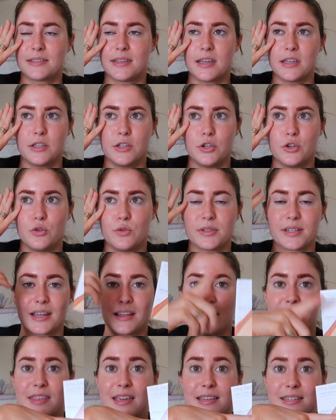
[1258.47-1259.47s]
they use
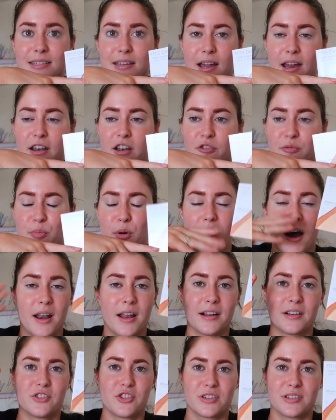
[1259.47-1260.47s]
like this kind of
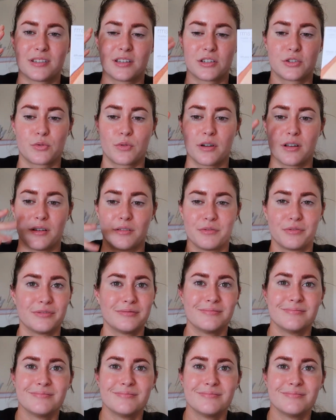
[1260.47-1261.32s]
product just to sort of,